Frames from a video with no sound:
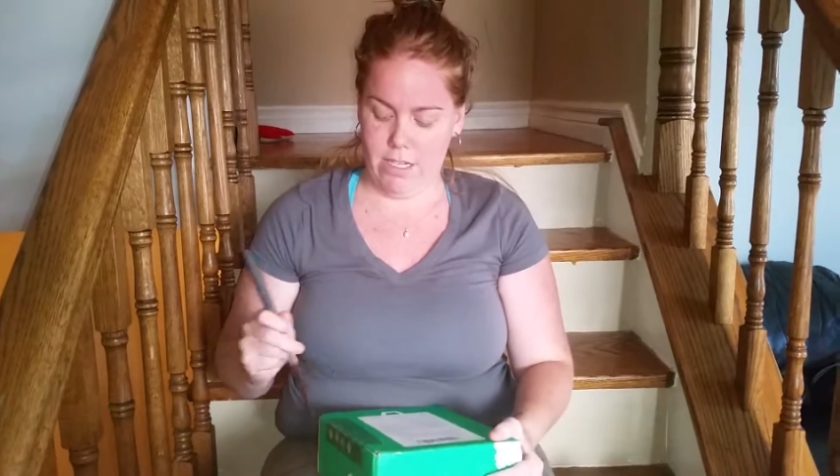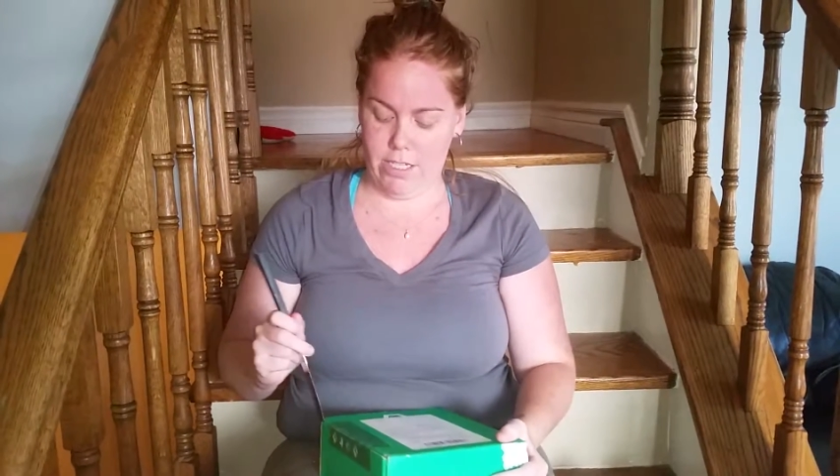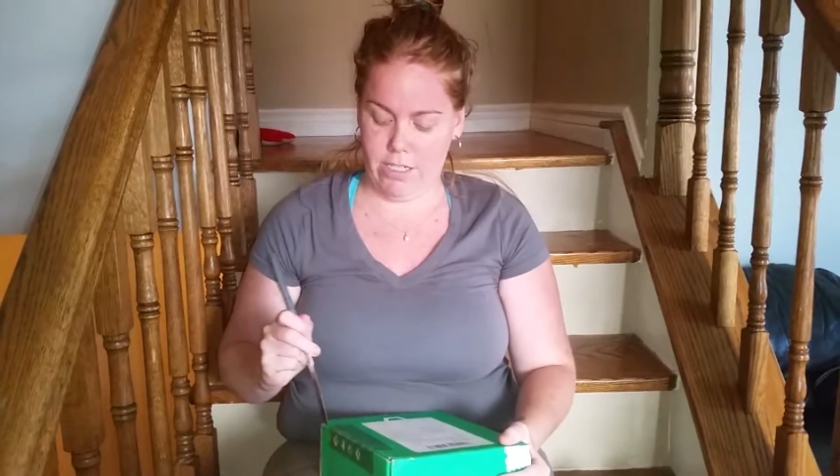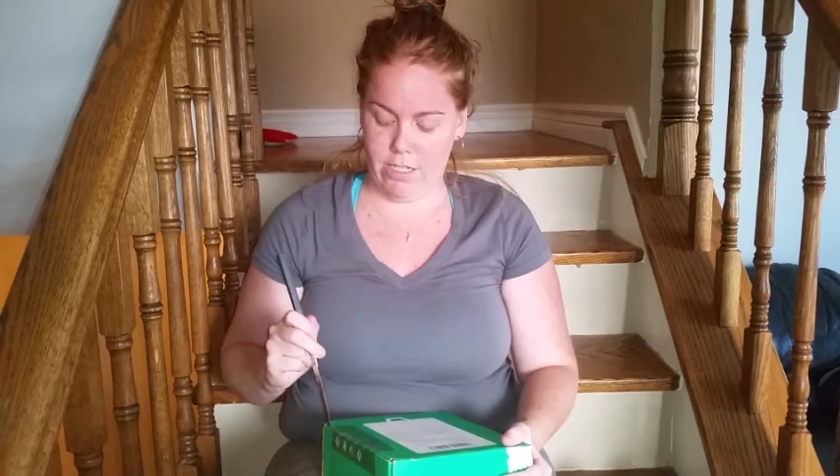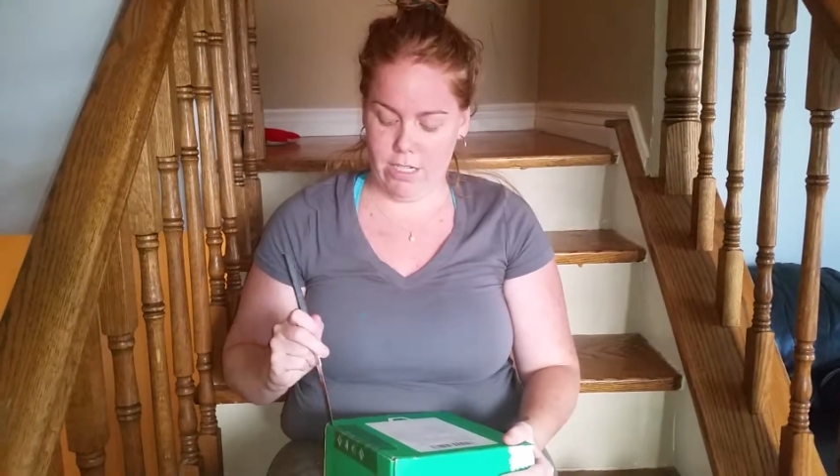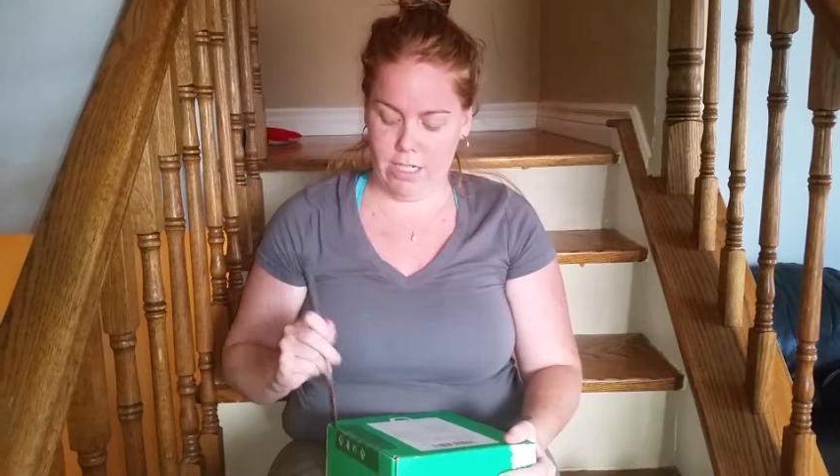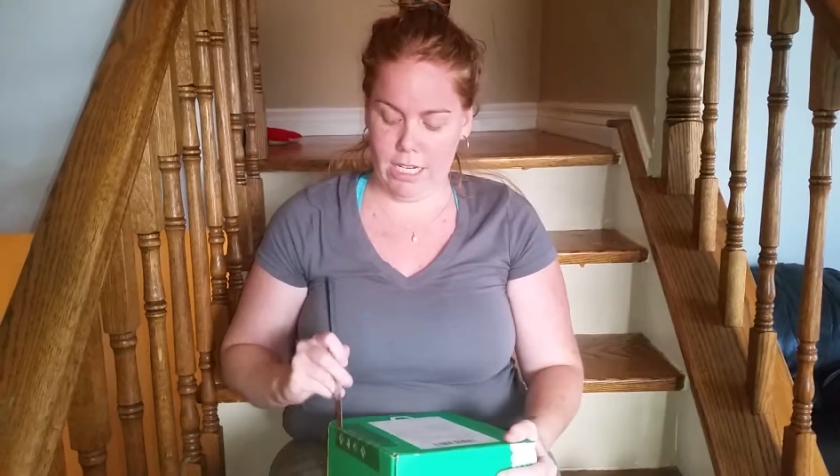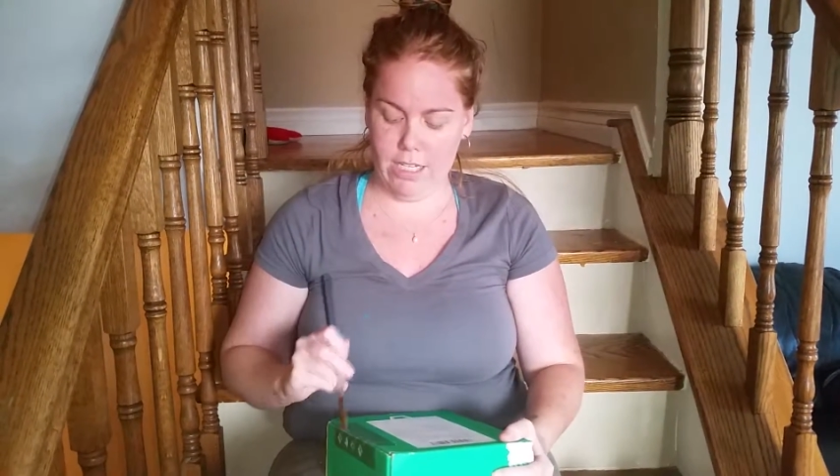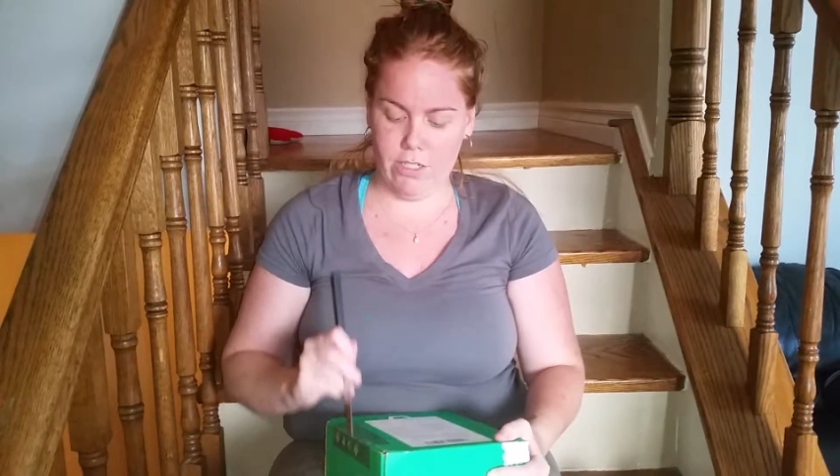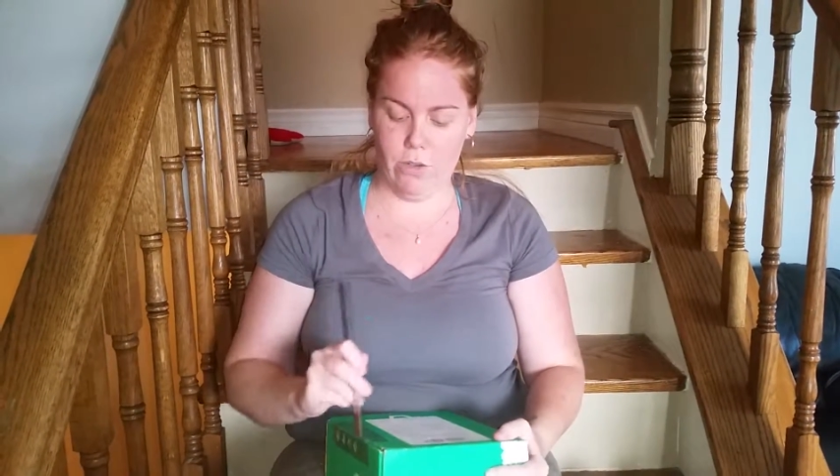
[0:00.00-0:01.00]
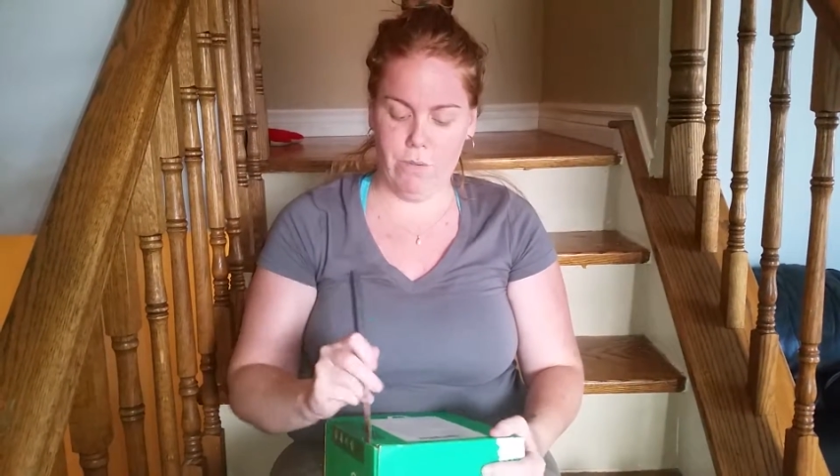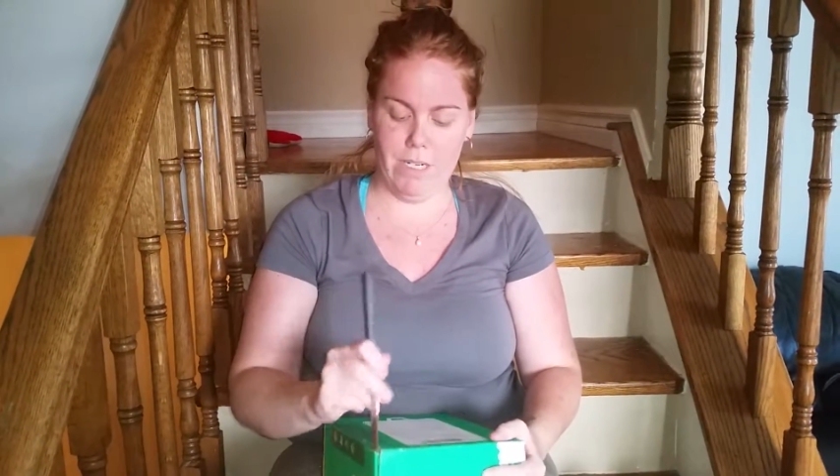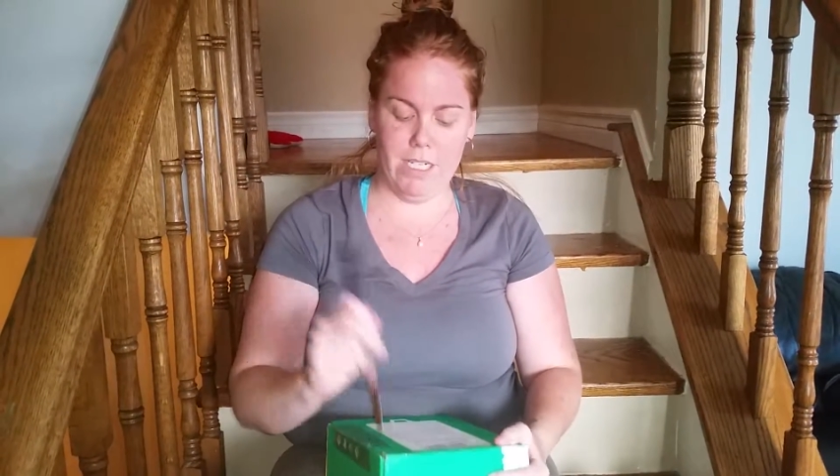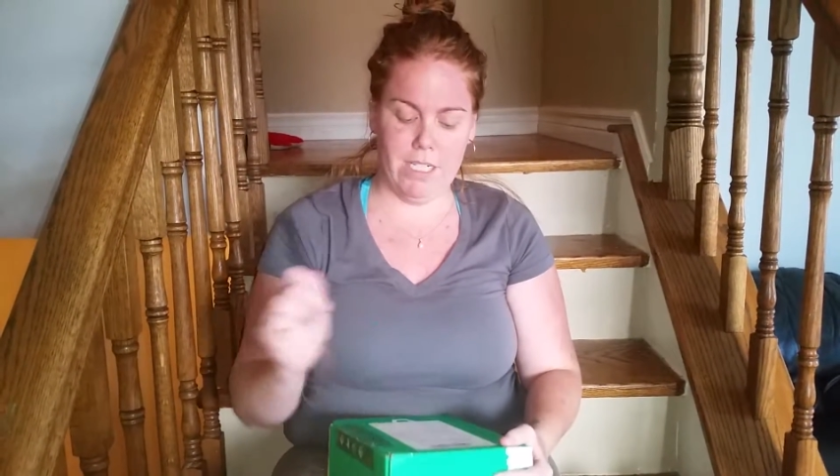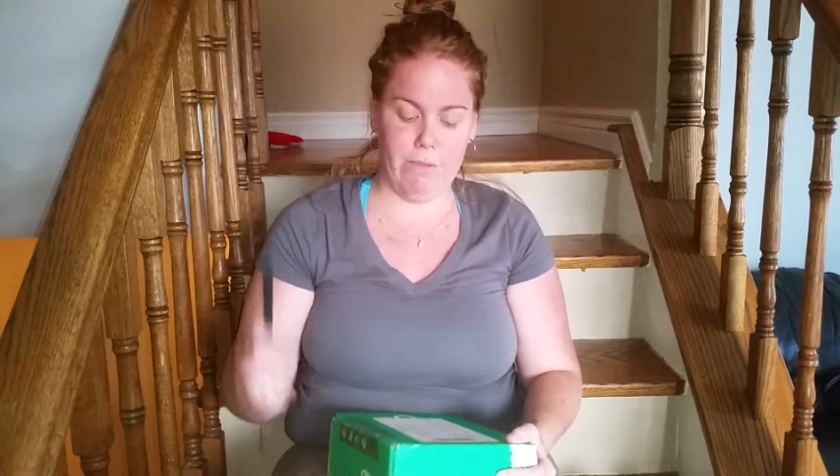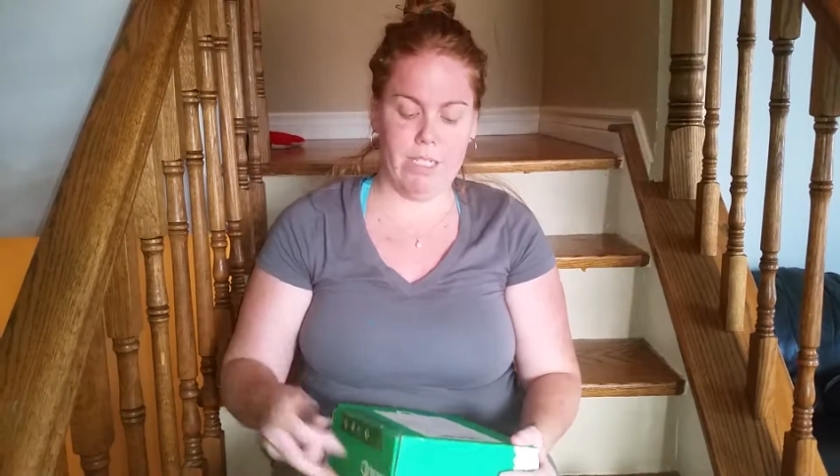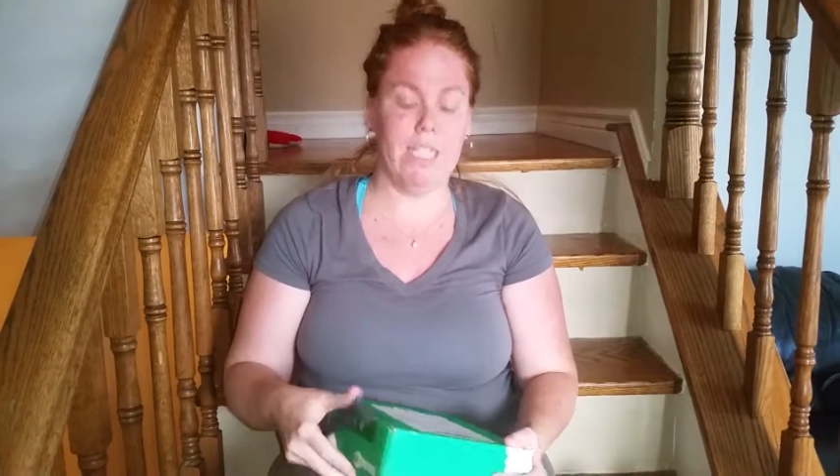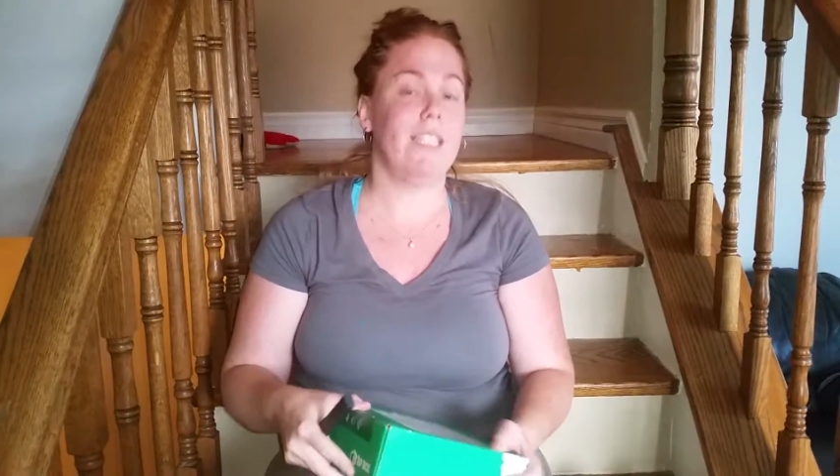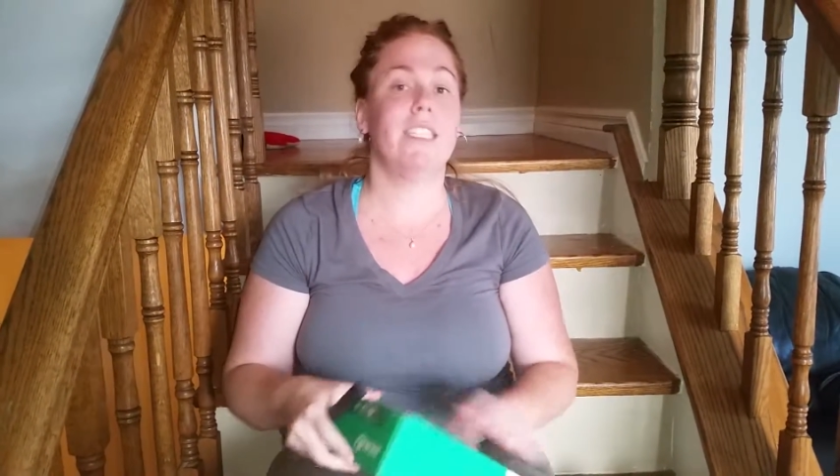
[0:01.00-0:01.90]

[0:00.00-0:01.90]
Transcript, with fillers: Let's get this open, see what's in it.